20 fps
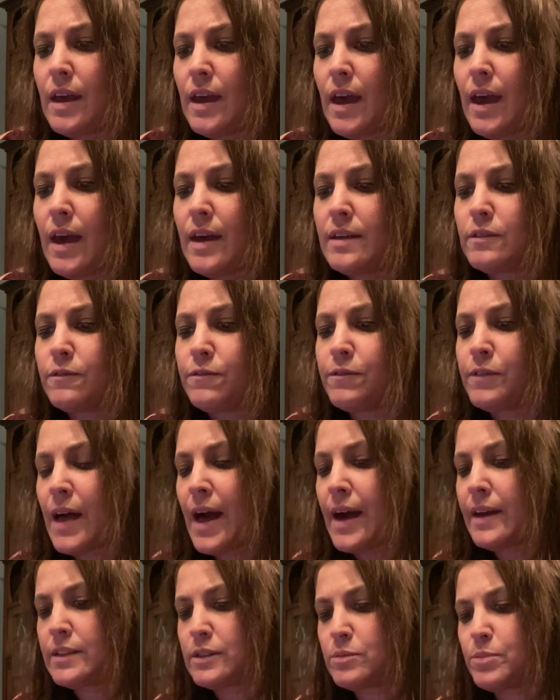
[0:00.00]
as
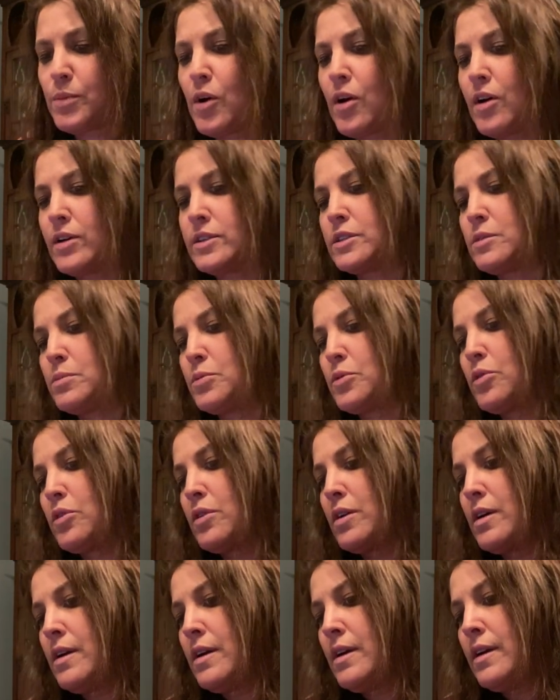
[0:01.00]
flat as possible.
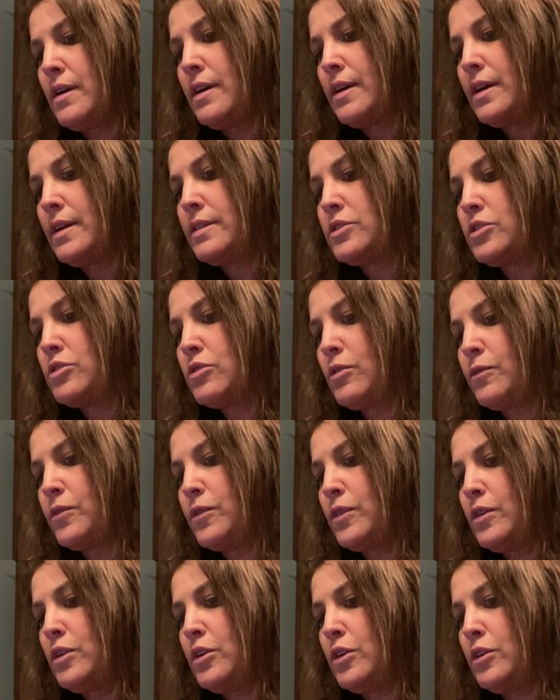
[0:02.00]
And so
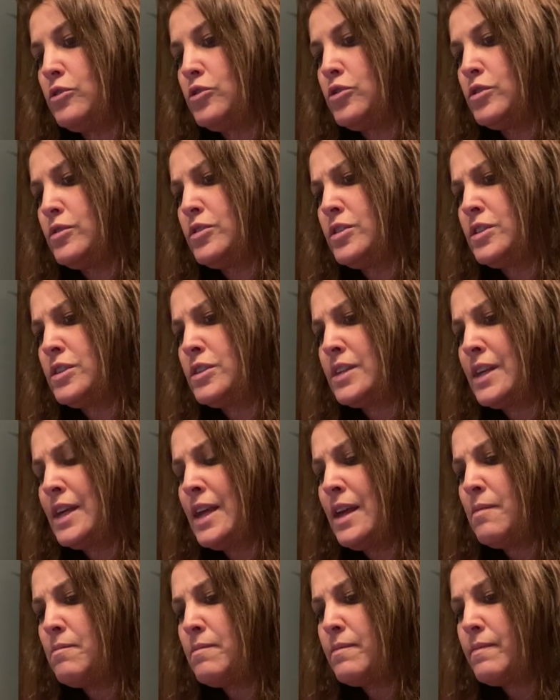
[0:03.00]
you just
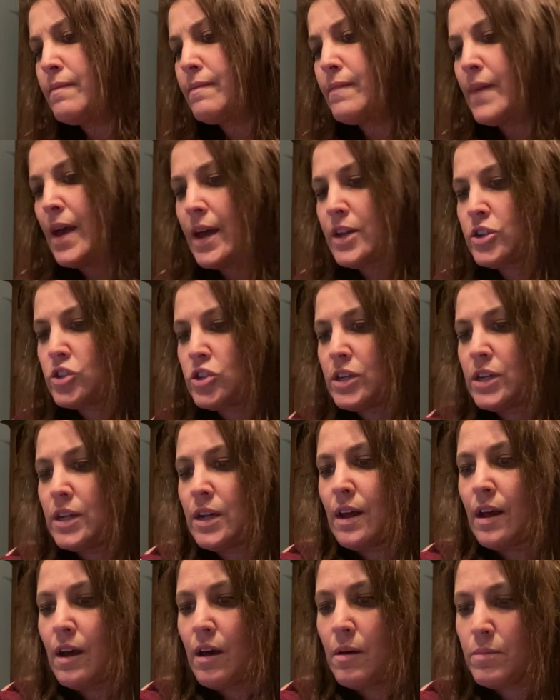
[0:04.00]
keep matching
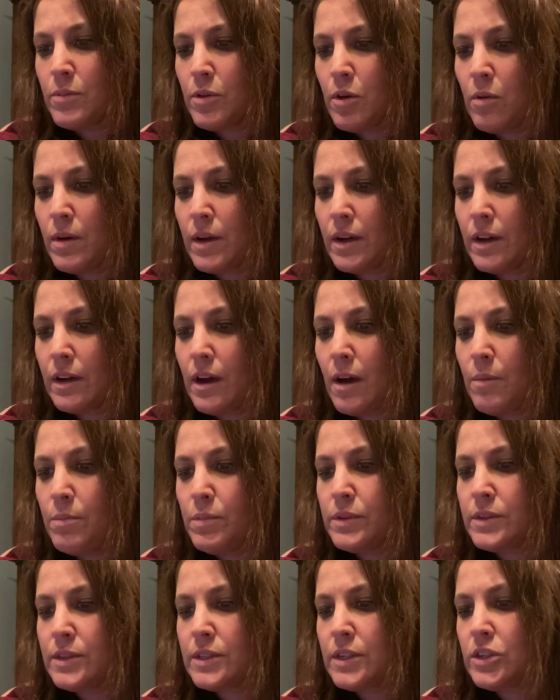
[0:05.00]
it up, going a
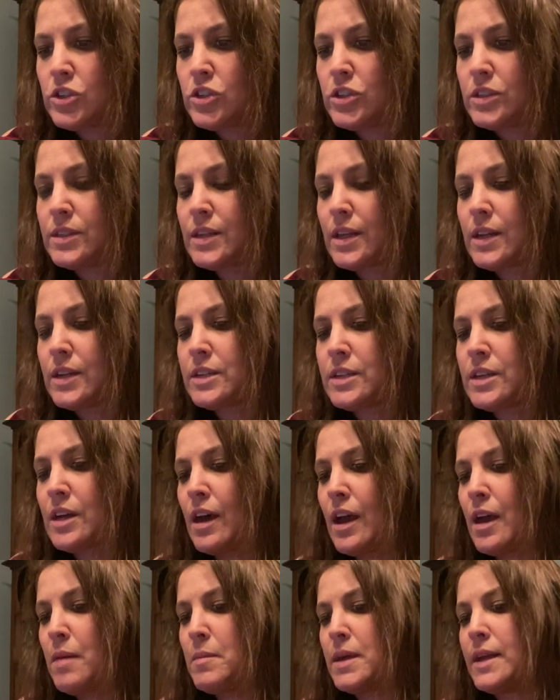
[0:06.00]
couple stitches at a
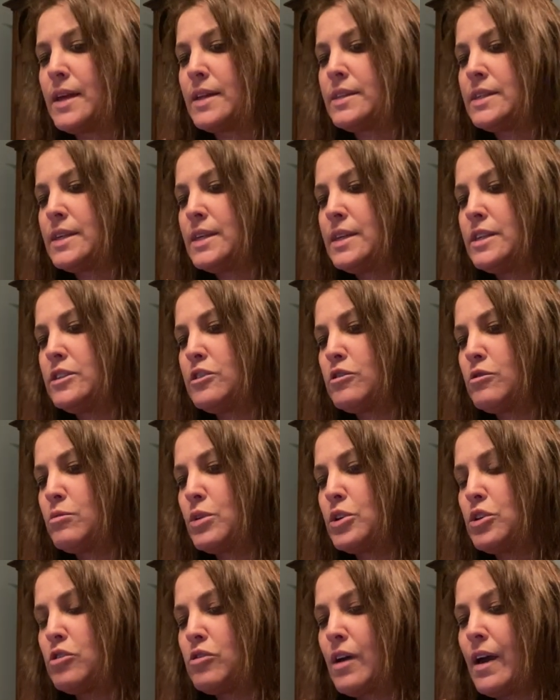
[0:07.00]
time. It gets easier
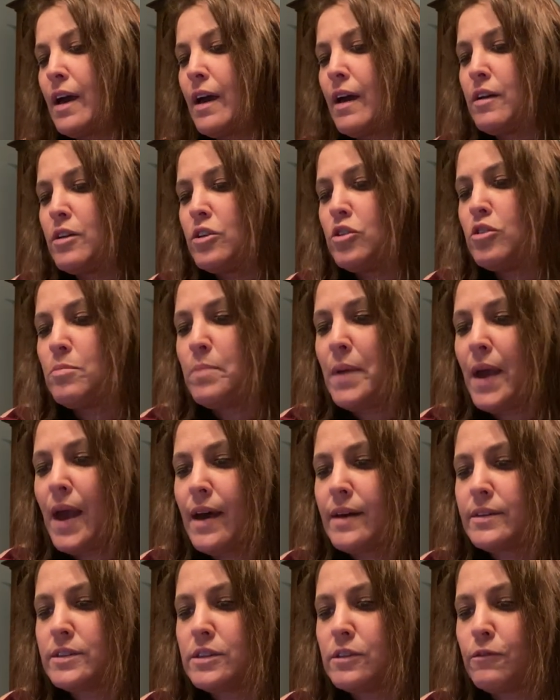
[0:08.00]
when you're
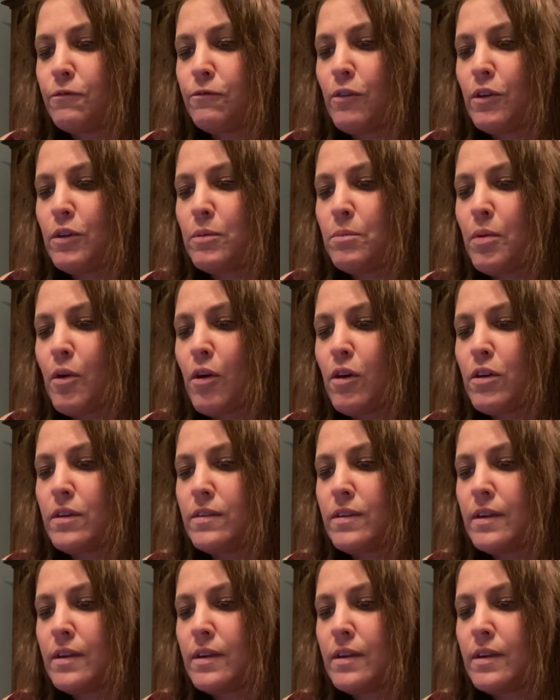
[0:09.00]
past the front part of